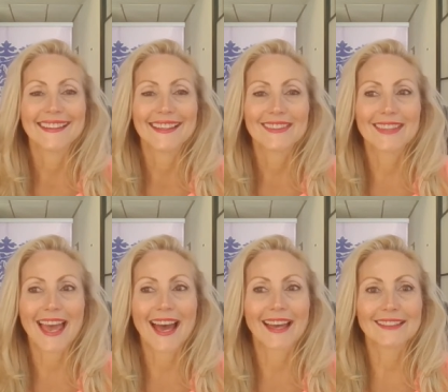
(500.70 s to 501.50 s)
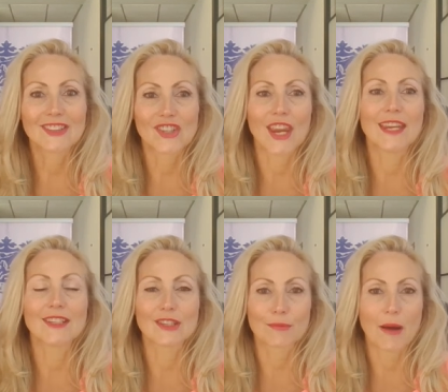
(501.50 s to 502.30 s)
that
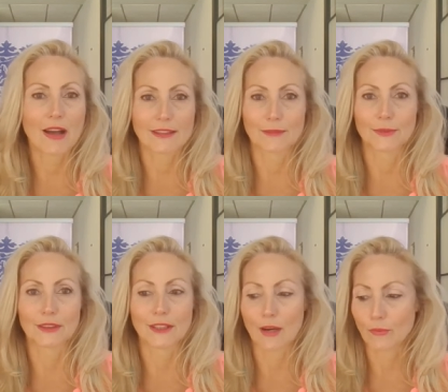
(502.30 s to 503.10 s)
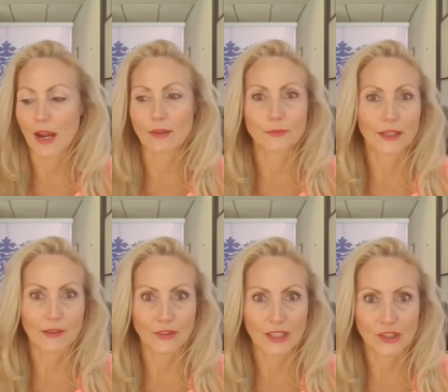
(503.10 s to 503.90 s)
change is possible around
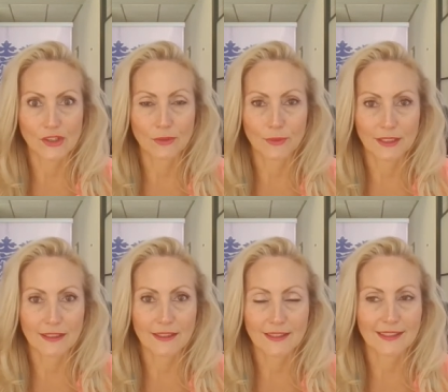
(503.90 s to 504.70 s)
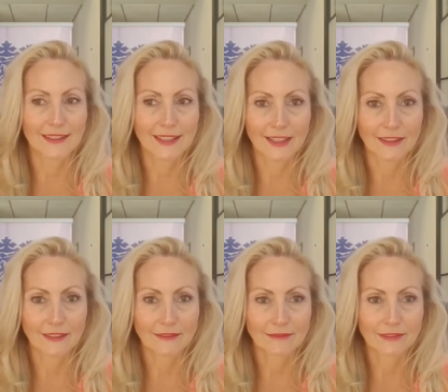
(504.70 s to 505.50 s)
whatever issue it is that
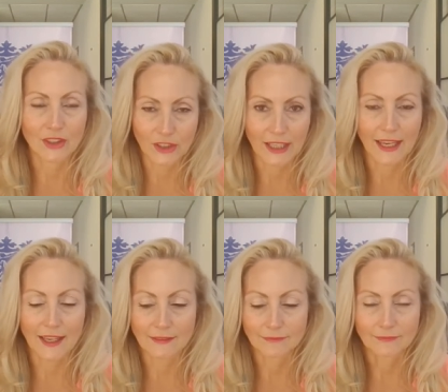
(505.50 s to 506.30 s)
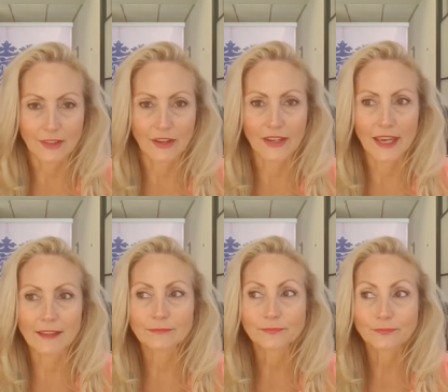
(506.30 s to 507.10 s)
they're looking at,
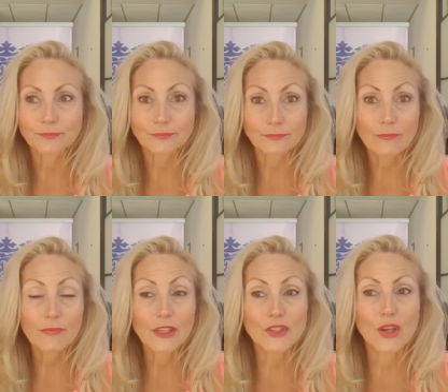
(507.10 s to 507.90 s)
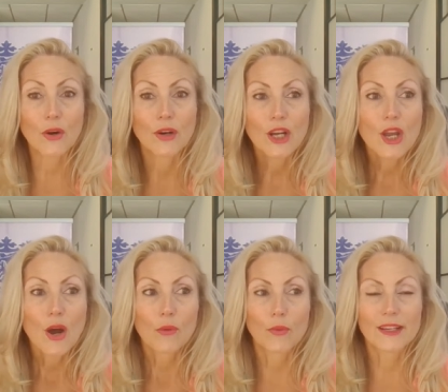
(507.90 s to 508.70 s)
okay? So
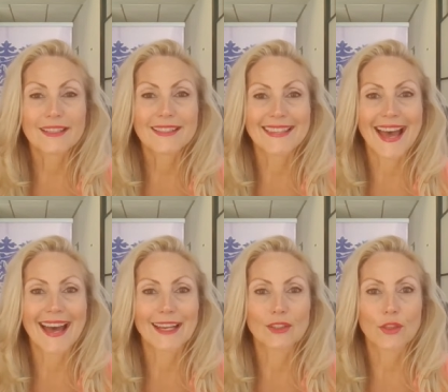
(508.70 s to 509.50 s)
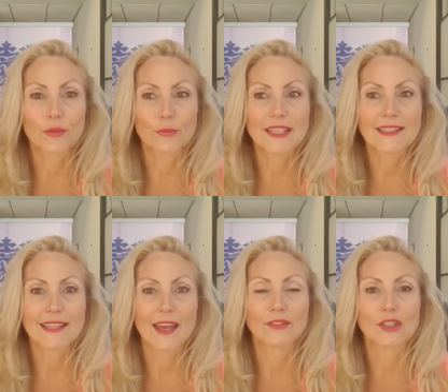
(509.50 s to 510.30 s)
what does that 3,
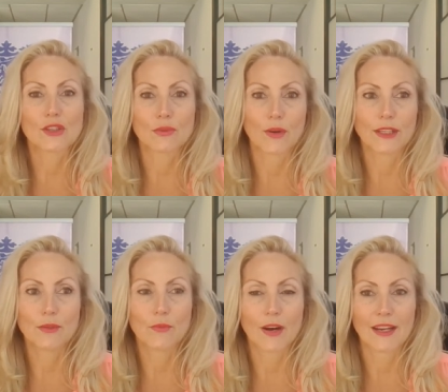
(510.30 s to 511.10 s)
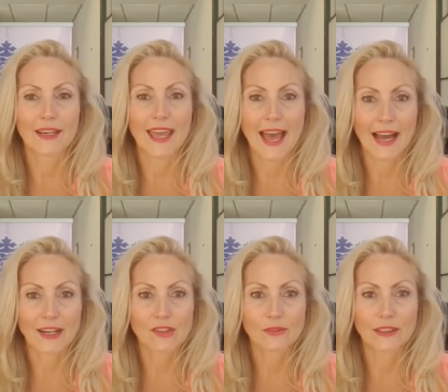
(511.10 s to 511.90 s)
7, 21
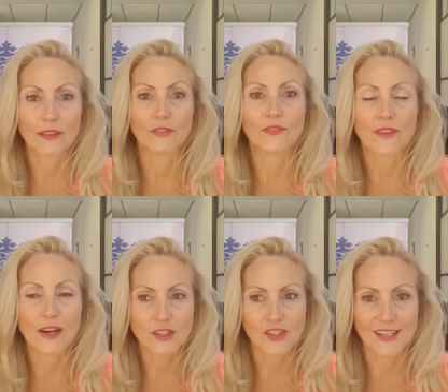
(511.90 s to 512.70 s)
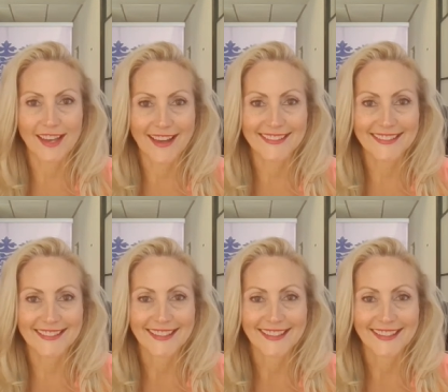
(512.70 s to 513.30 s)
actually function as?